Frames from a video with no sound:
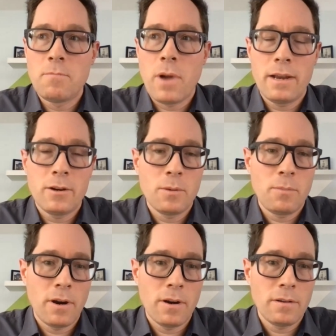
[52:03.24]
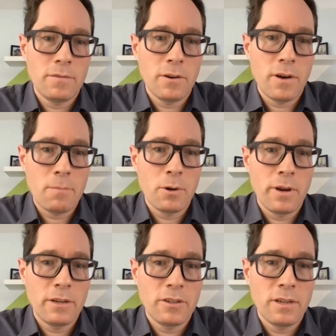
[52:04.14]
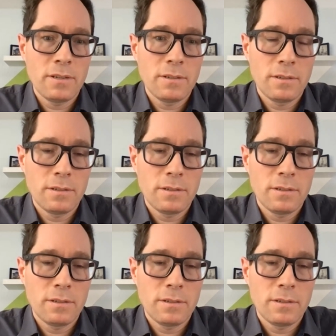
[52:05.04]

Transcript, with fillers: minor part of your operation,